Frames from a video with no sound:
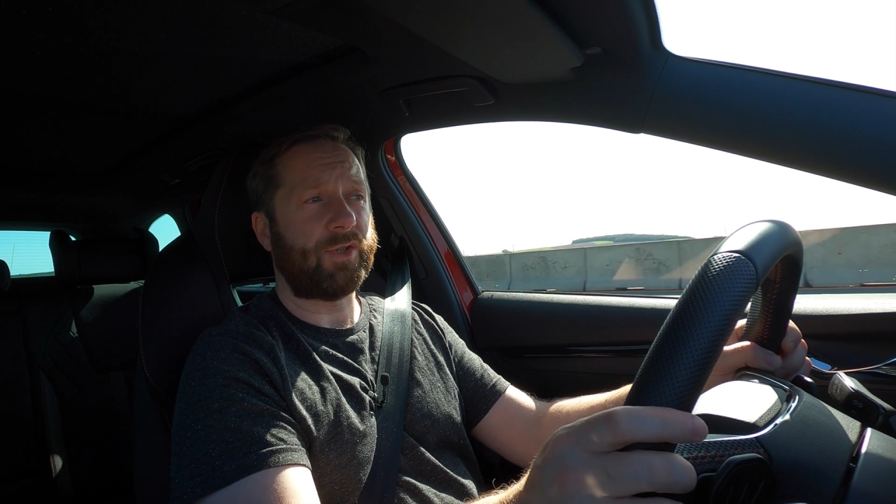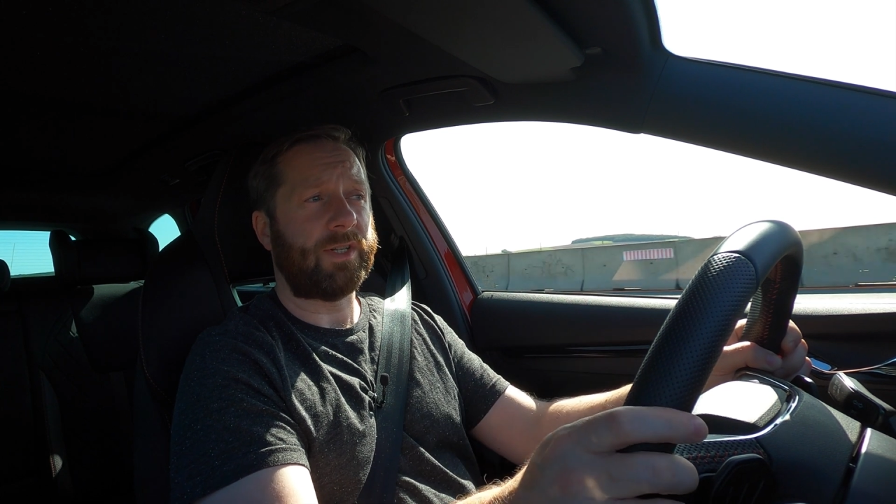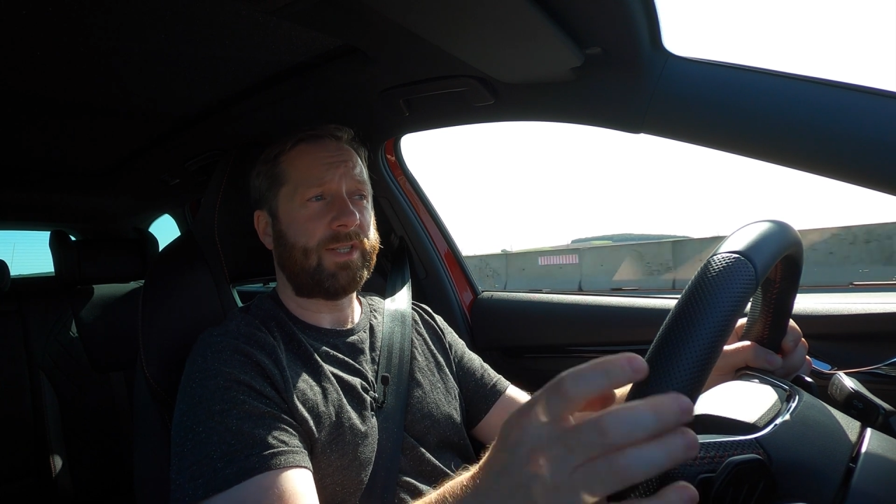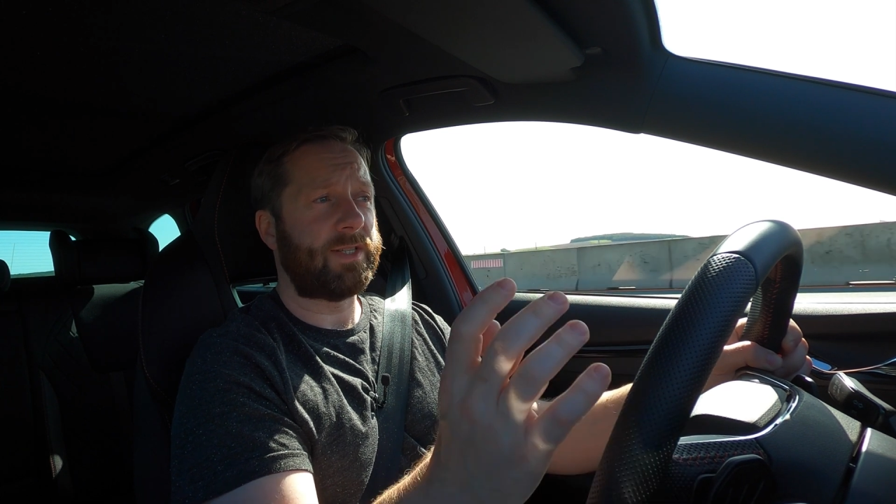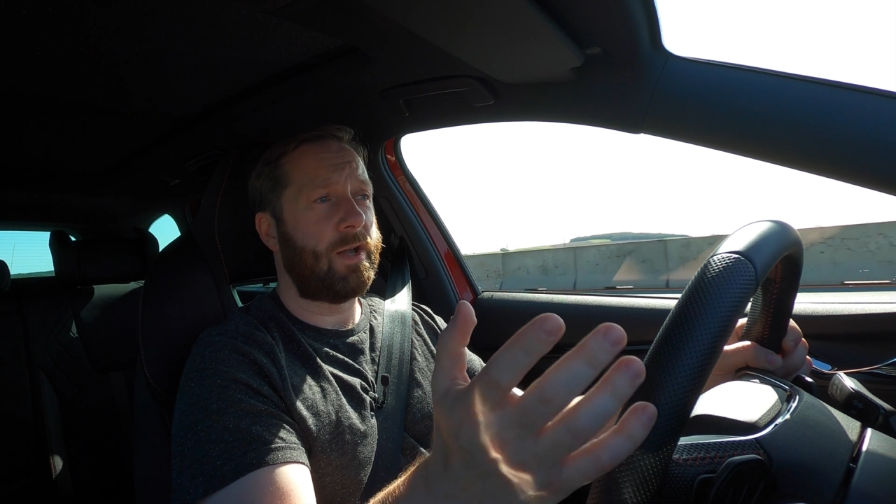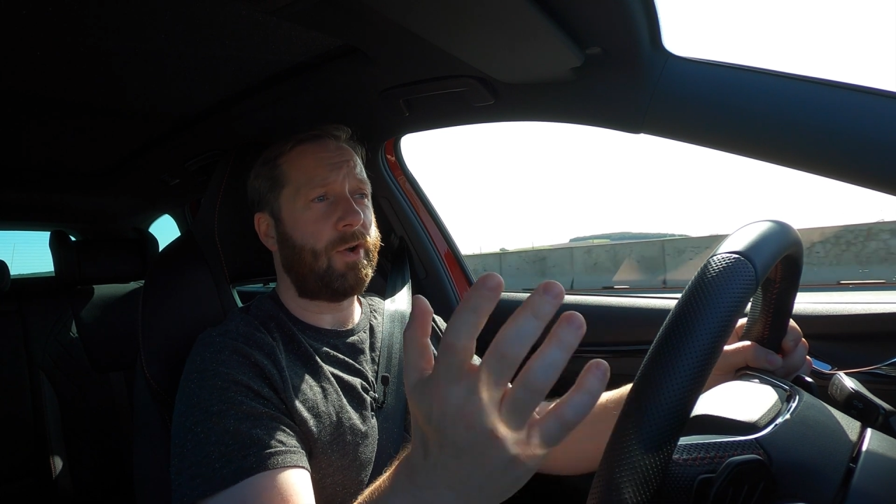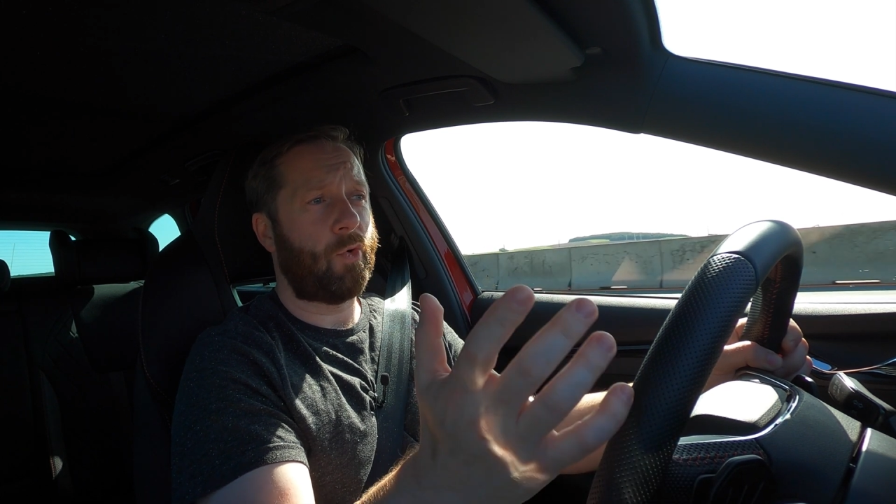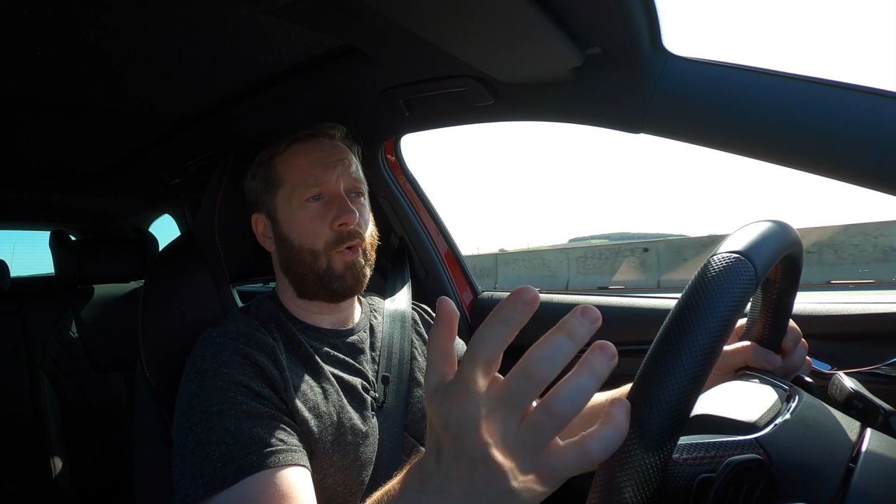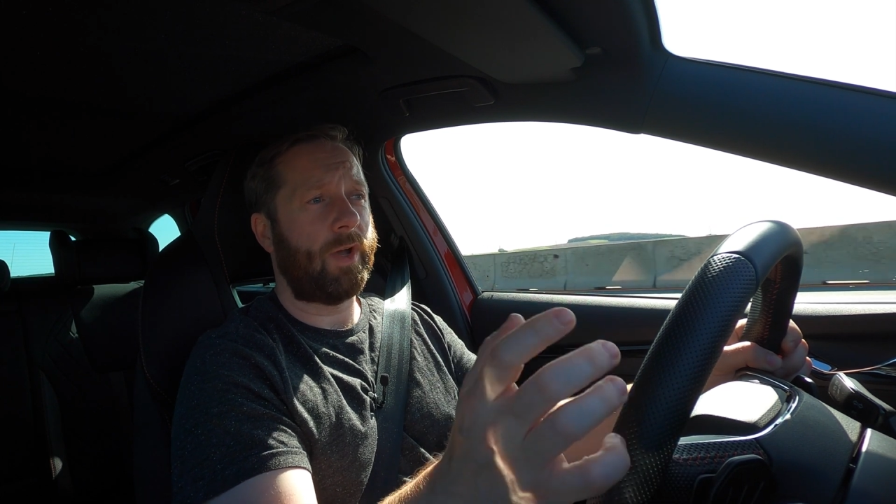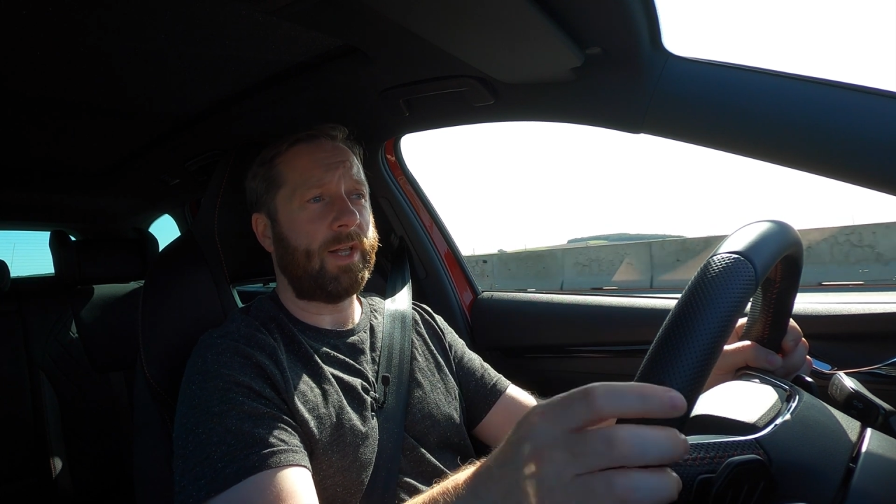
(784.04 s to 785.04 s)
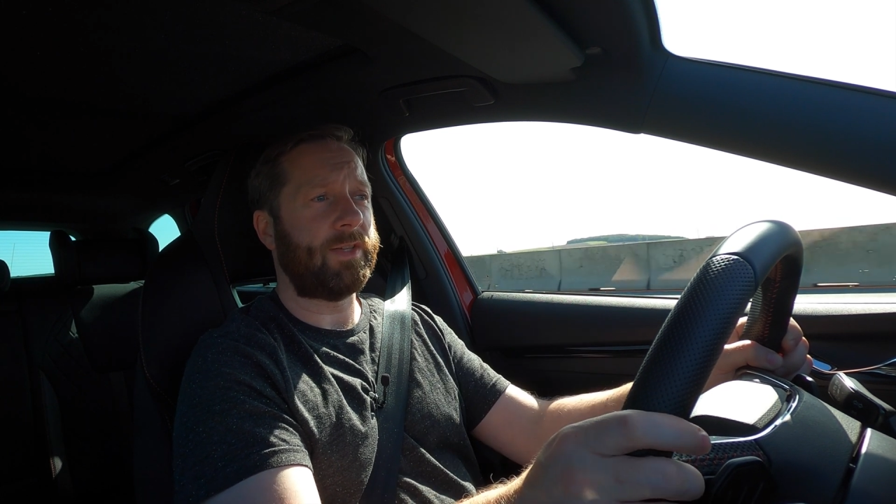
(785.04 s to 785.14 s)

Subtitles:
engine, it's not quite